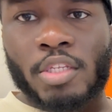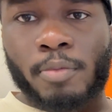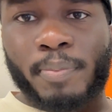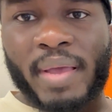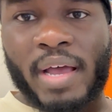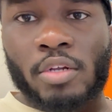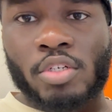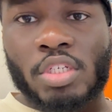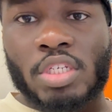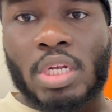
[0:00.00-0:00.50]

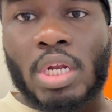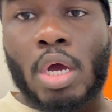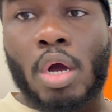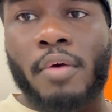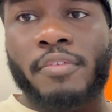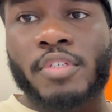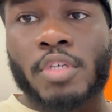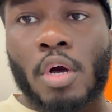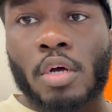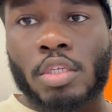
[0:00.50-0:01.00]
pouches, I know I've
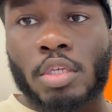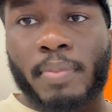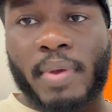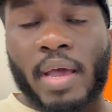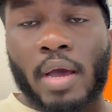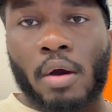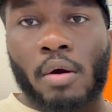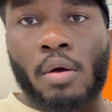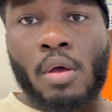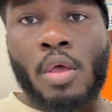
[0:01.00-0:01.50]
talked
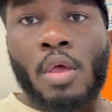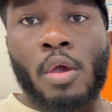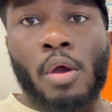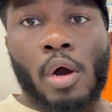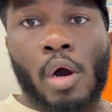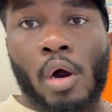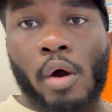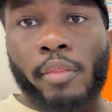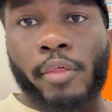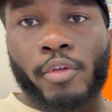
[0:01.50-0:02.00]
about
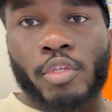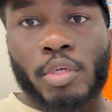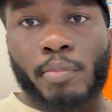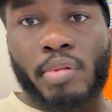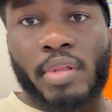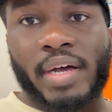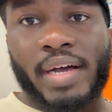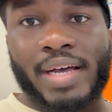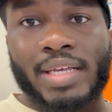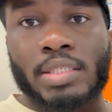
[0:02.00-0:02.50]
all their
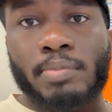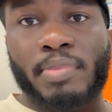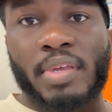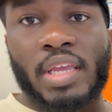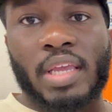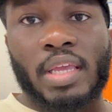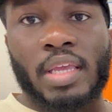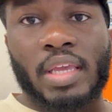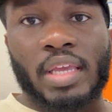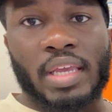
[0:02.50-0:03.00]
supplies
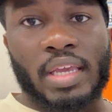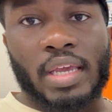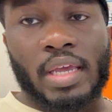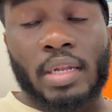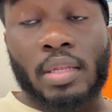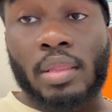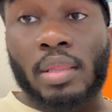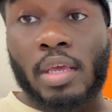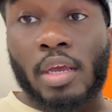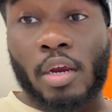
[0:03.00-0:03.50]
being
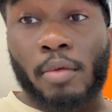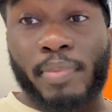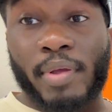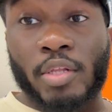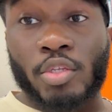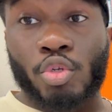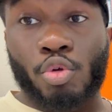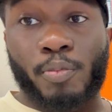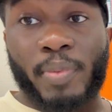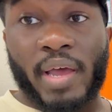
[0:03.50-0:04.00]
in their
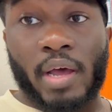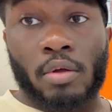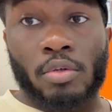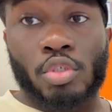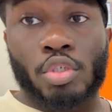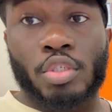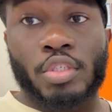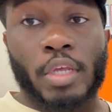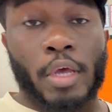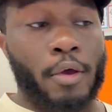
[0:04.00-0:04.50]
pencil
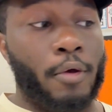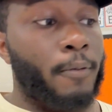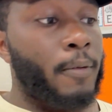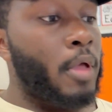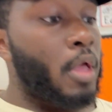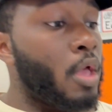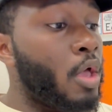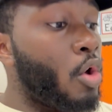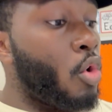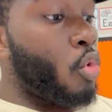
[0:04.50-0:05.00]
pouch. So
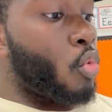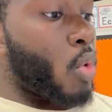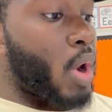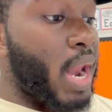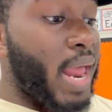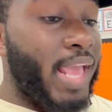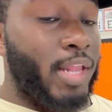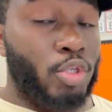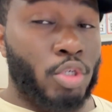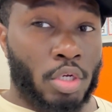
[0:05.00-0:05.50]
when I
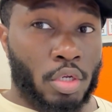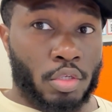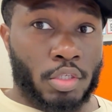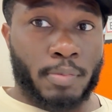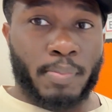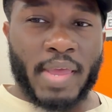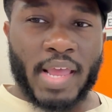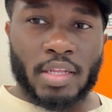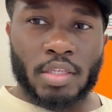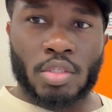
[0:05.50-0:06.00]
introduce
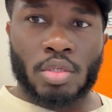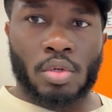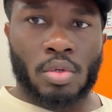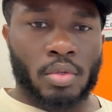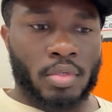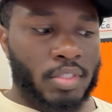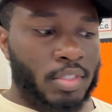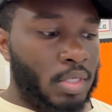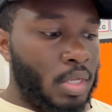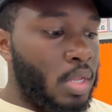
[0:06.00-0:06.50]

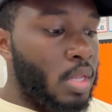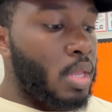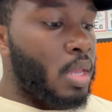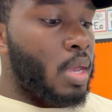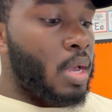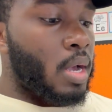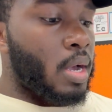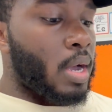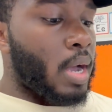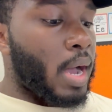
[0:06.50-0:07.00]
pencils,
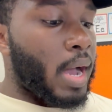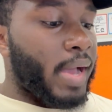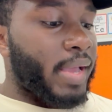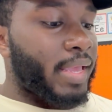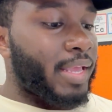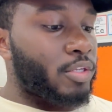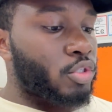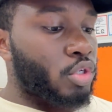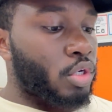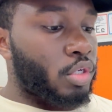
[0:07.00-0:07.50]
I
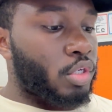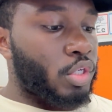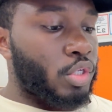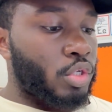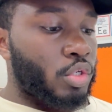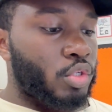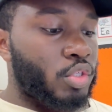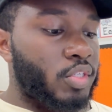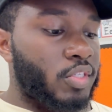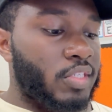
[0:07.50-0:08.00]

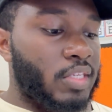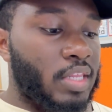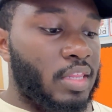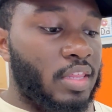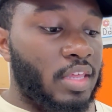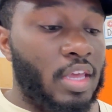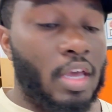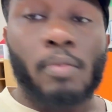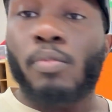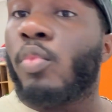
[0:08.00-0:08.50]
introduce to
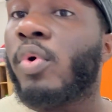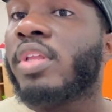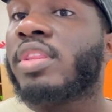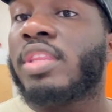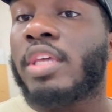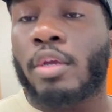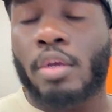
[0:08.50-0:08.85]
them what